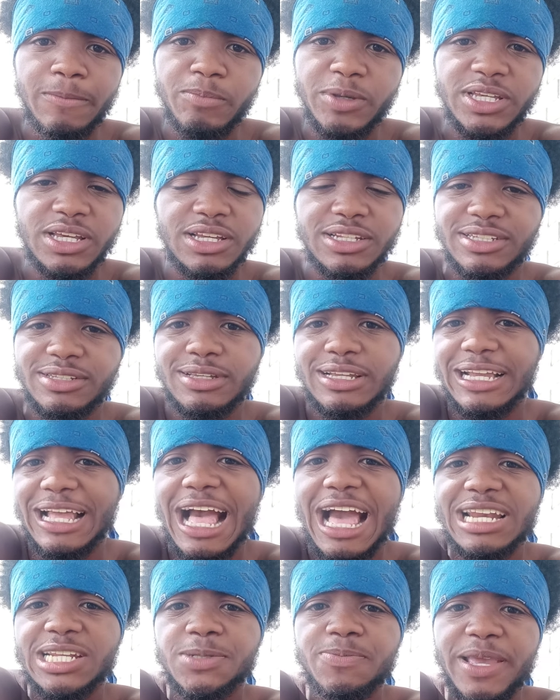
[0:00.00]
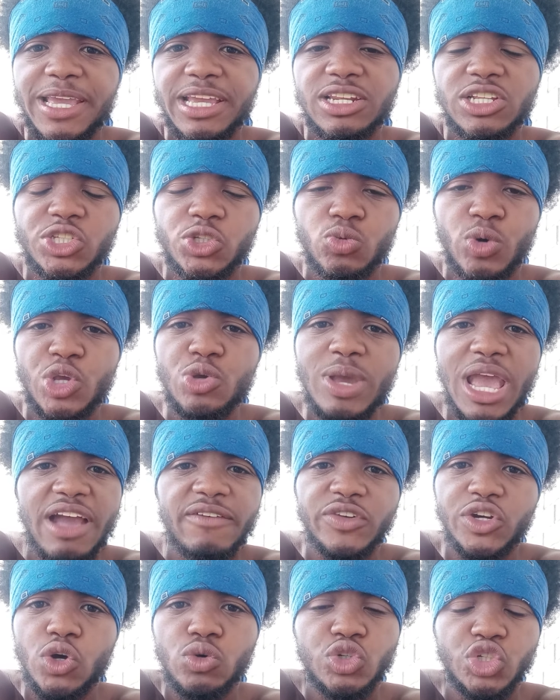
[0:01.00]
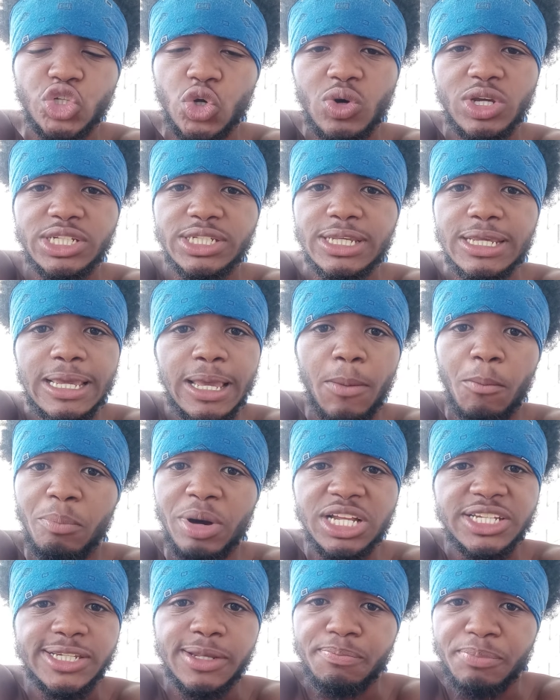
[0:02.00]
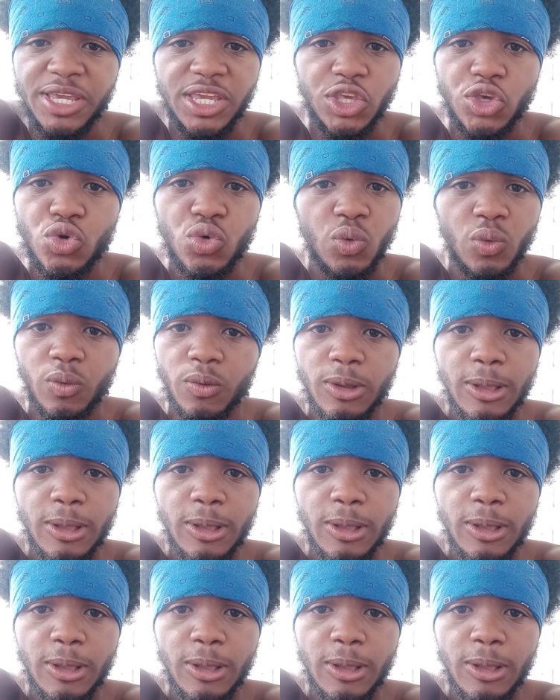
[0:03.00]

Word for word: Because God is making it to where you have no choice but to be you.